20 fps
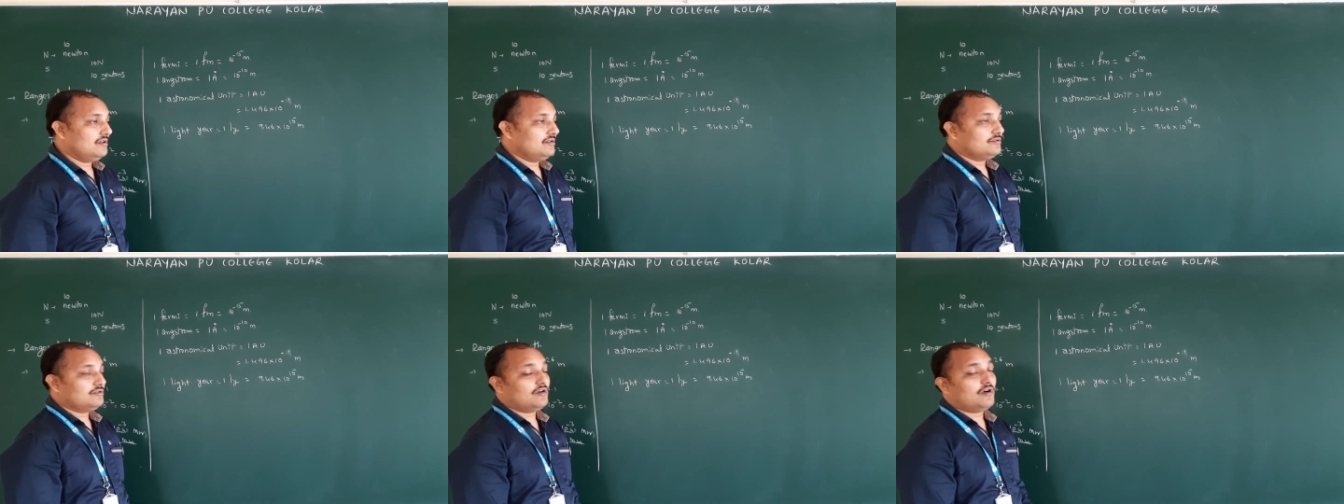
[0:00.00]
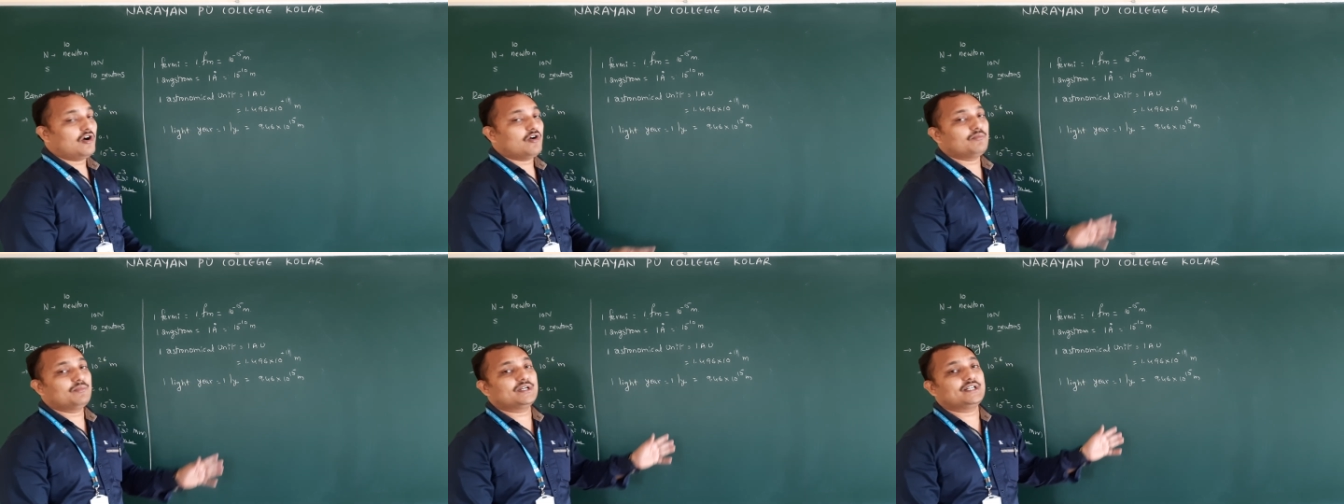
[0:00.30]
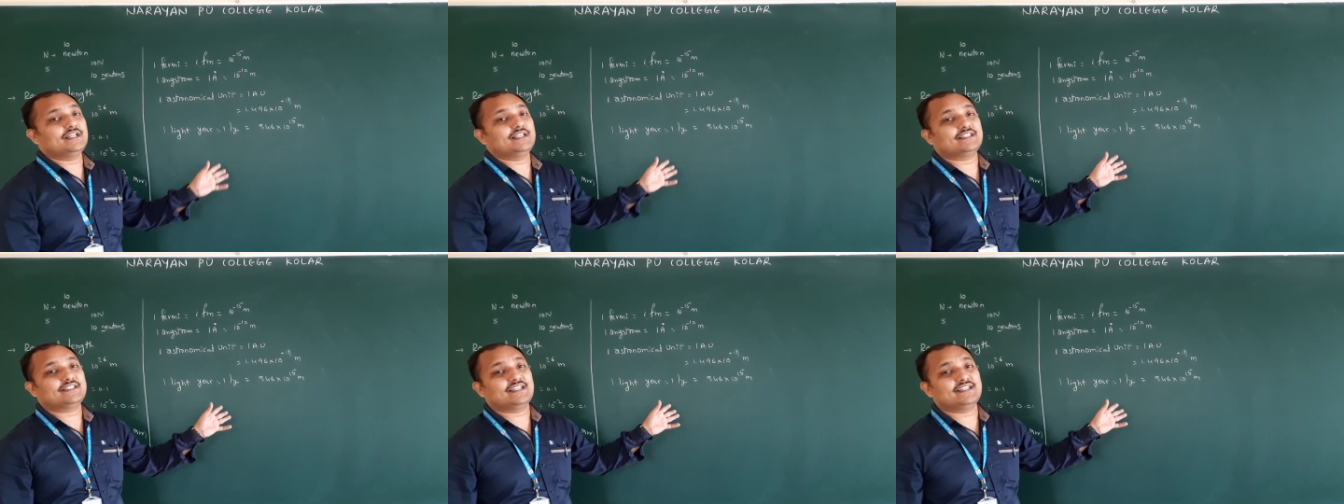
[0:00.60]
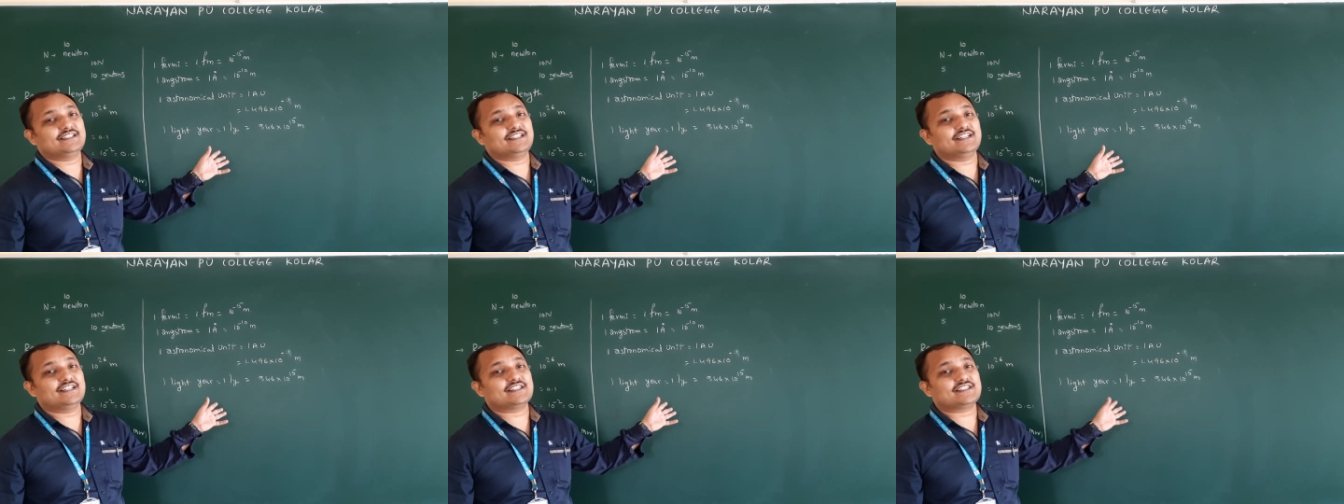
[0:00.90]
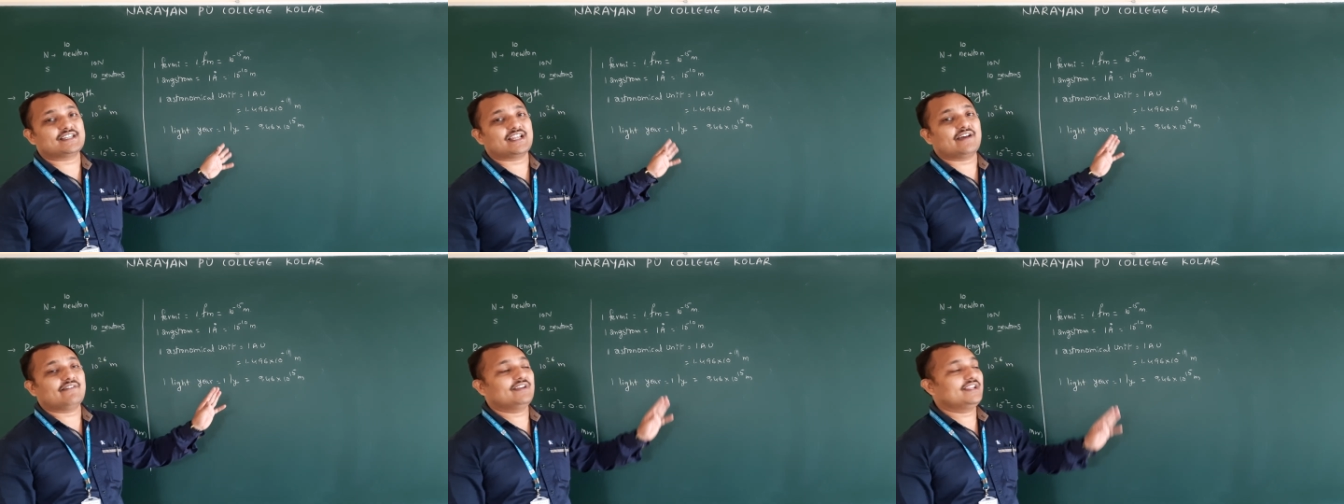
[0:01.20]
So how much distance it
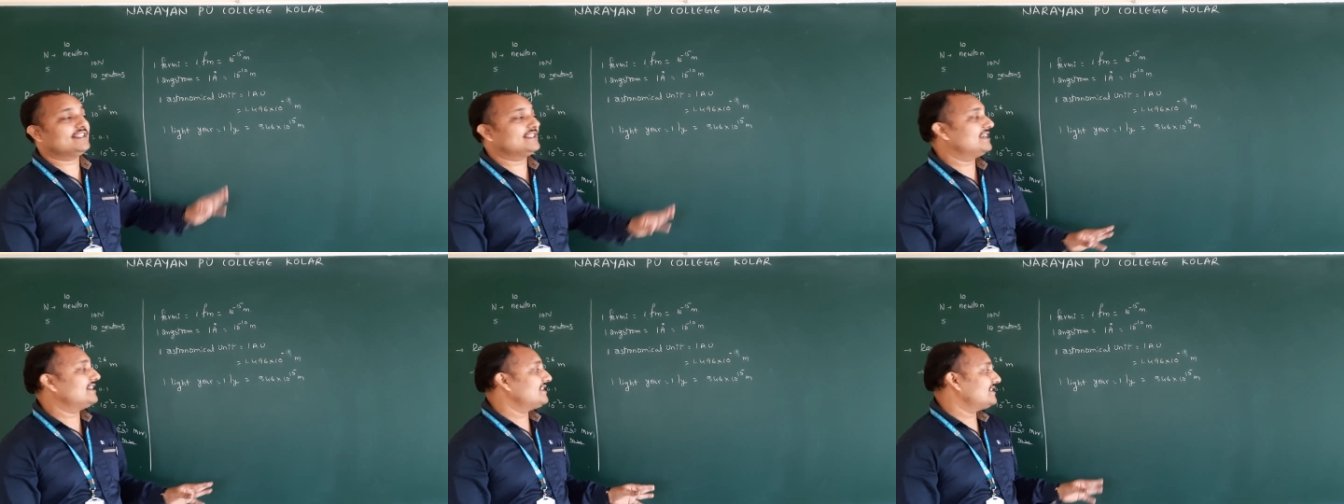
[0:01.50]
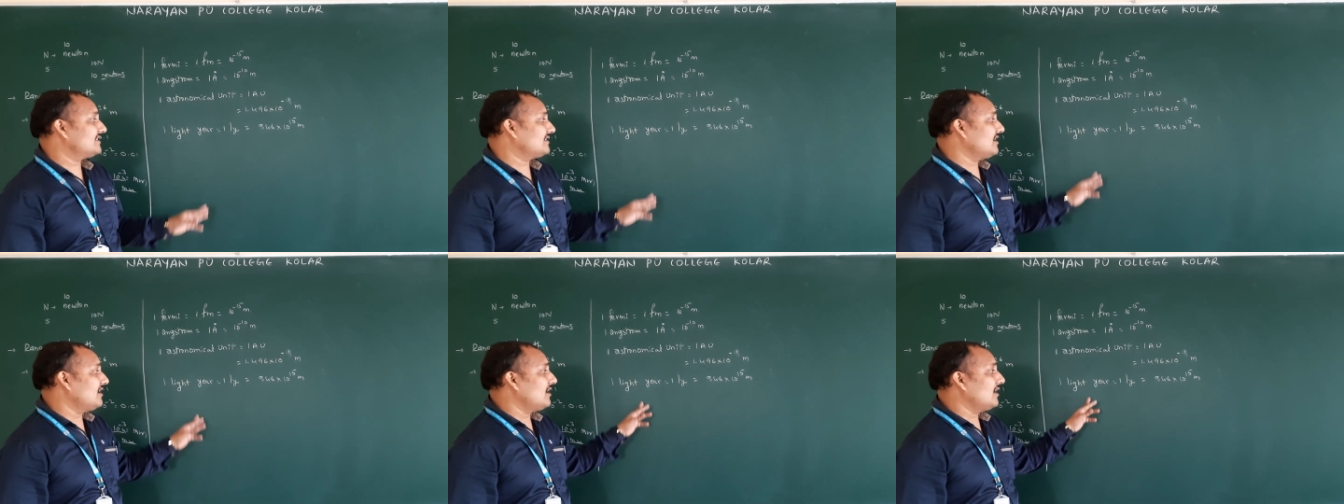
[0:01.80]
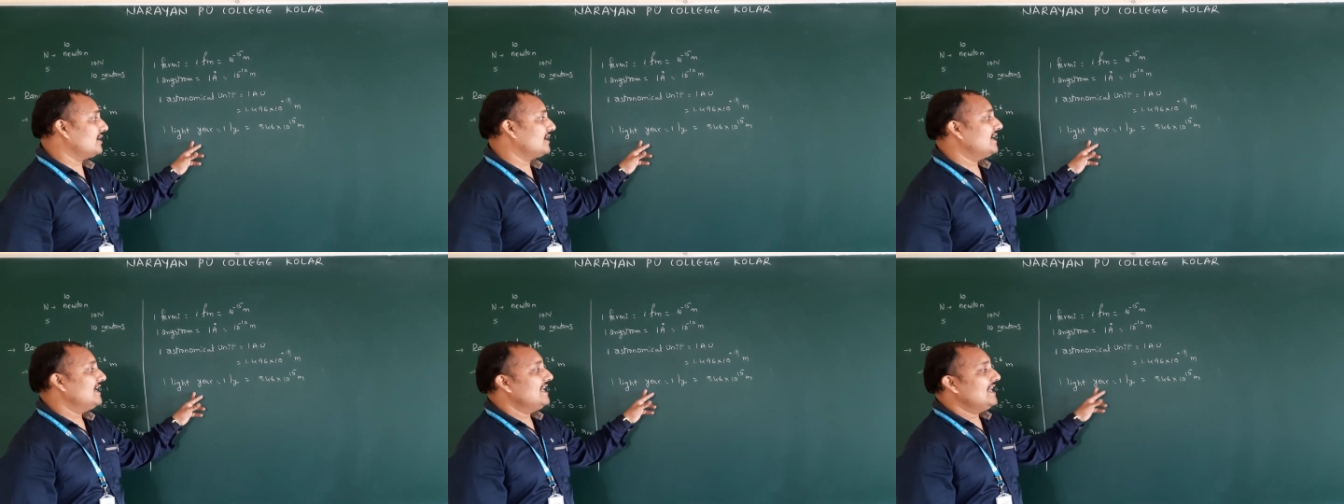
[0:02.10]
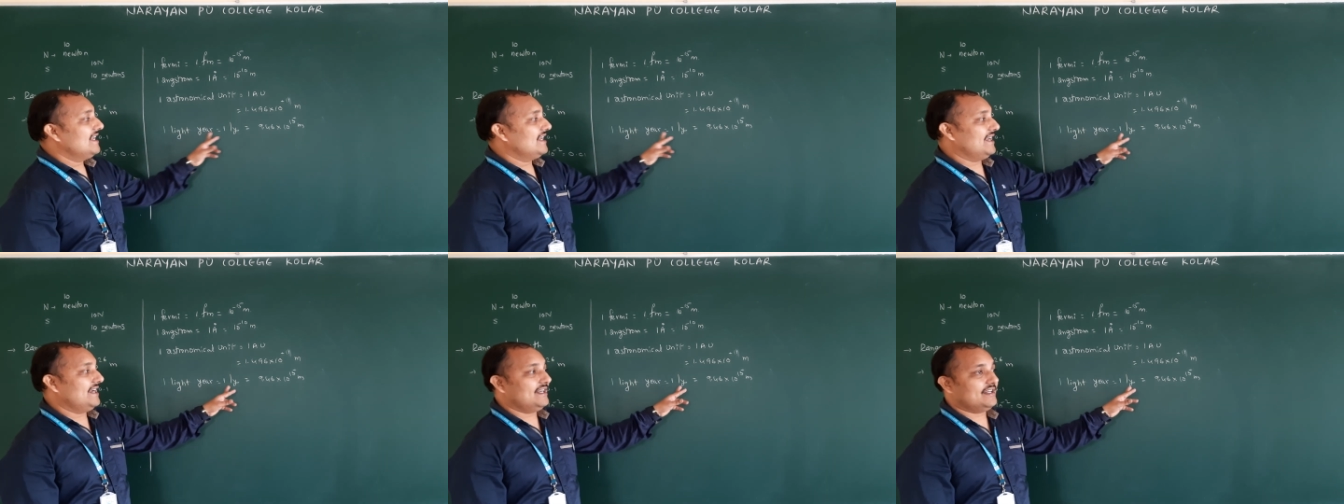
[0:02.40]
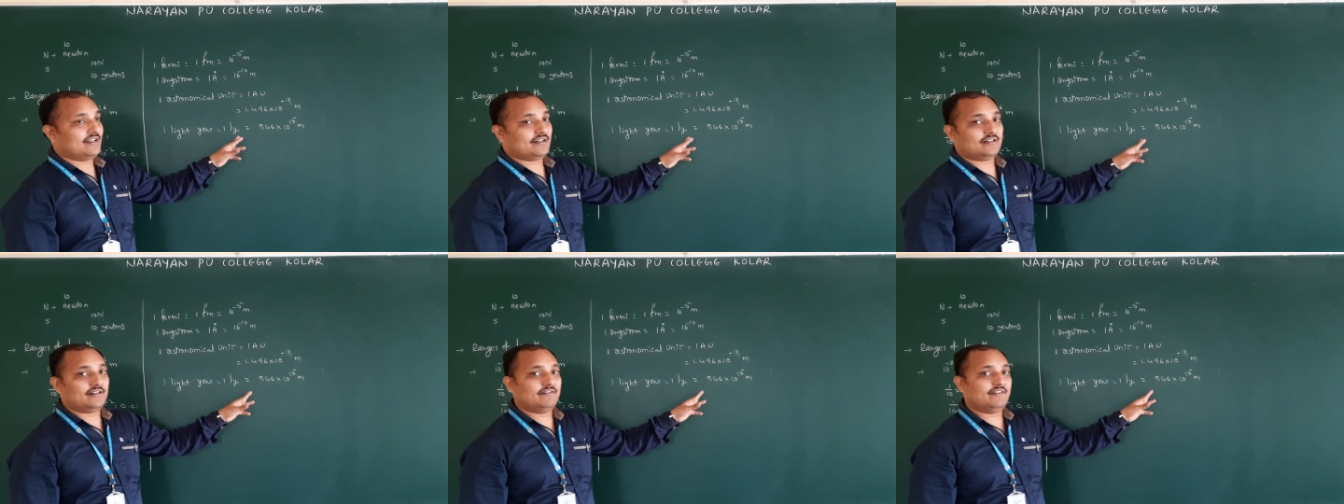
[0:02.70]
is traveling, that is called light
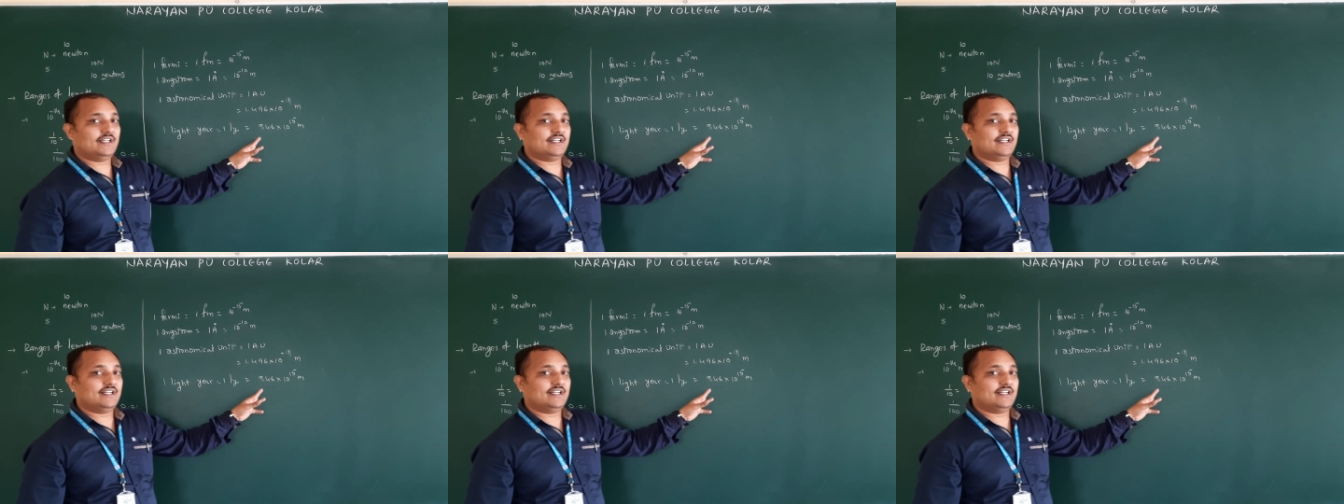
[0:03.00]
year.